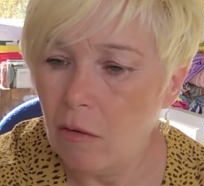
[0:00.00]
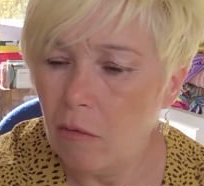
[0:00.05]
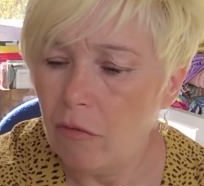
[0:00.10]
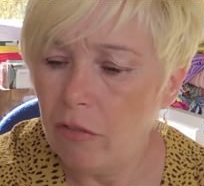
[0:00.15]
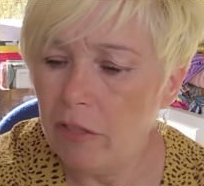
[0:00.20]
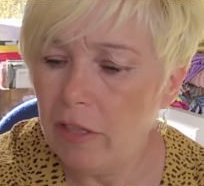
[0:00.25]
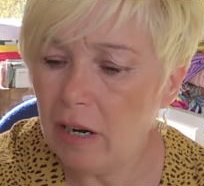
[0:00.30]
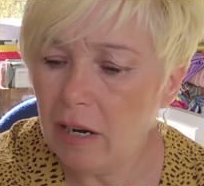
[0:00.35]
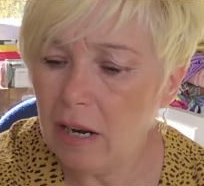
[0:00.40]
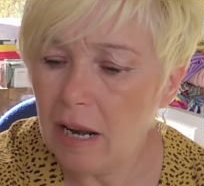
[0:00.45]

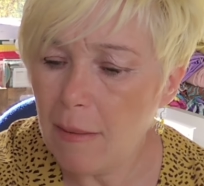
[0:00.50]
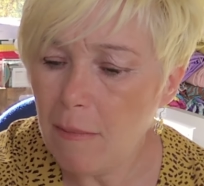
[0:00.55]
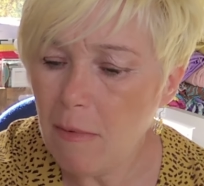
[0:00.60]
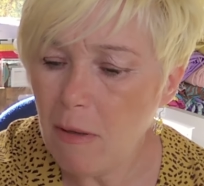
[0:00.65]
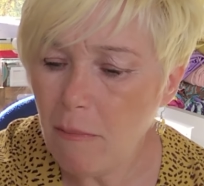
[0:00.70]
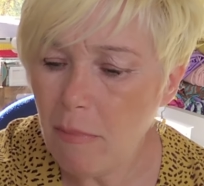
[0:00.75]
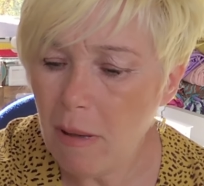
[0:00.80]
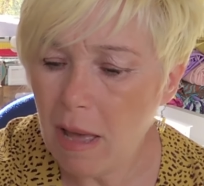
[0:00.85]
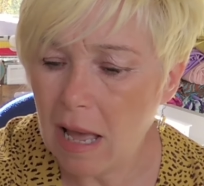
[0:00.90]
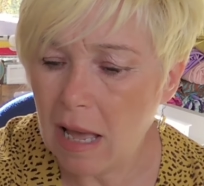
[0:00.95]
the lemon
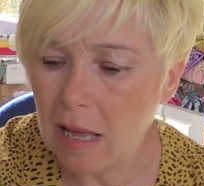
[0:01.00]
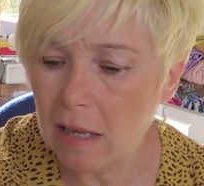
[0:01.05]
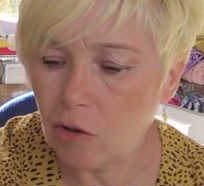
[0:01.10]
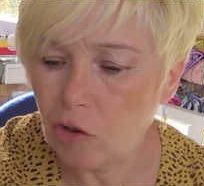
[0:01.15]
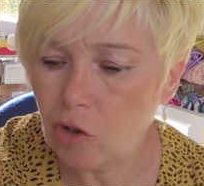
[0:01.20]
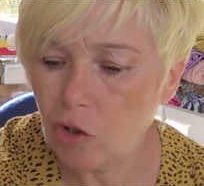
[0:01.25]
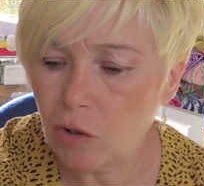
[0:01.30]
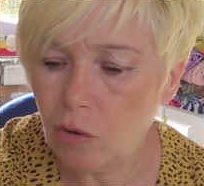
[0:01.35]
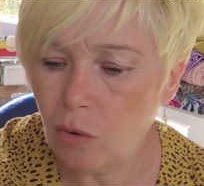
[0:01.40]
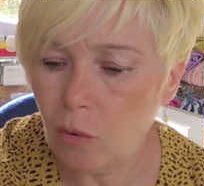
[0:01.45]

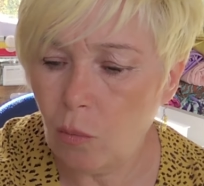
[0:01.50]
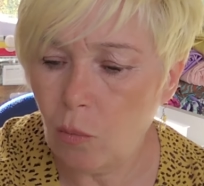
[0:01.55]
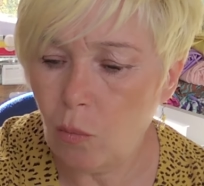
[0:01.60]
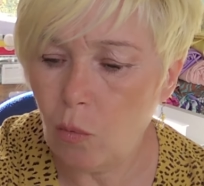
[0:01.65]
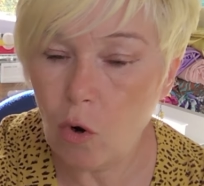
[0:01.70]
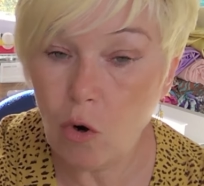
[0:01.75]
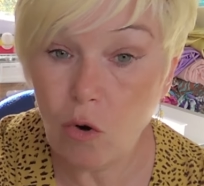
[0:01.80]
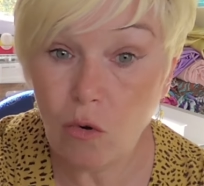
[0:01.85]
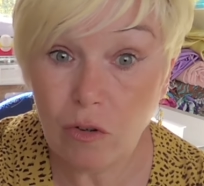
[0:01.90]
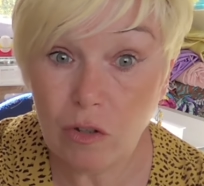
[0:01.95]
patch
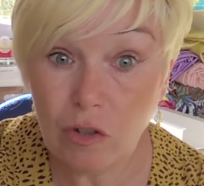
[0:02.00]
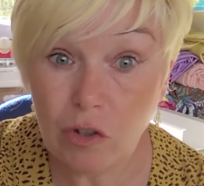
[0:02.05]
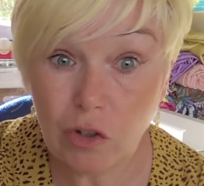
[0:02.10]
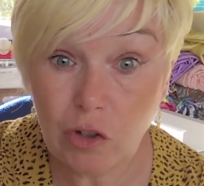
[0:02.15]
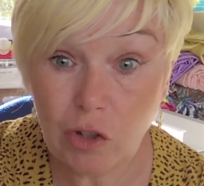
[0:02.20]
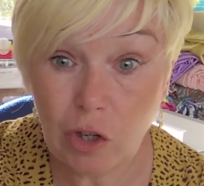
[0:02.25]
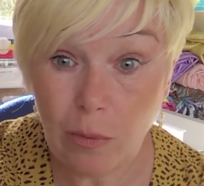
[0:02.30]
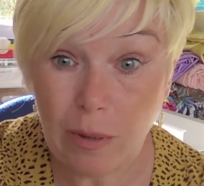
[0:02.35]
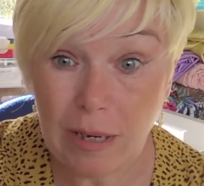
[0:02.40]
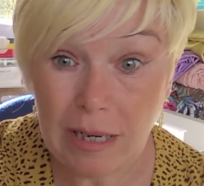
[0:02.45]
woven
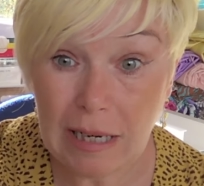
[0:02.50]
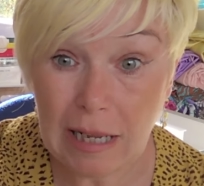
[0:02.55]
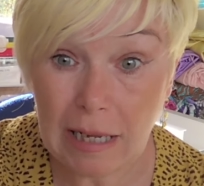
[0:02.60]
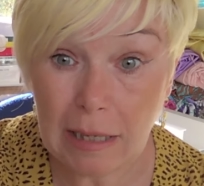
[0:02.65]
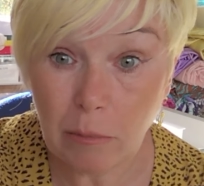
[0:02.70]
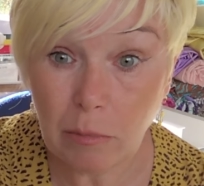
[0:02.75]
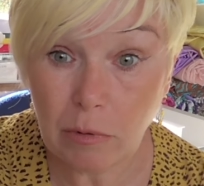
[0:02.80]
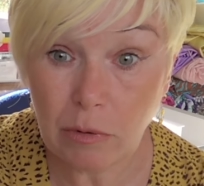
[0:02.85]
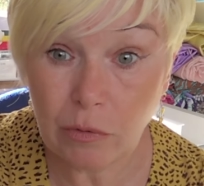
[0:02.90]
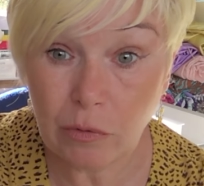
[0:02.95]
sewing
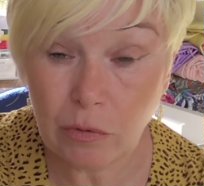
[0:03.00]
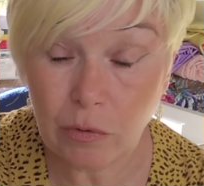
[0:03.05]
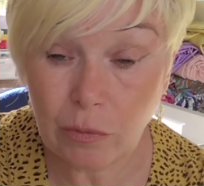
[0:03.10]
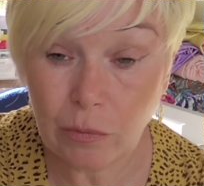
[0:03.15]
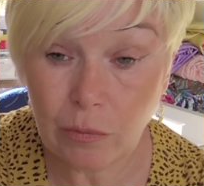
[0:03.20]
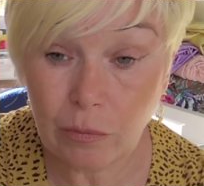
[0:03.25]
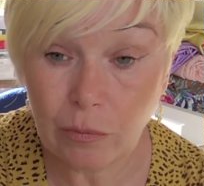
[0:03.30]
labels.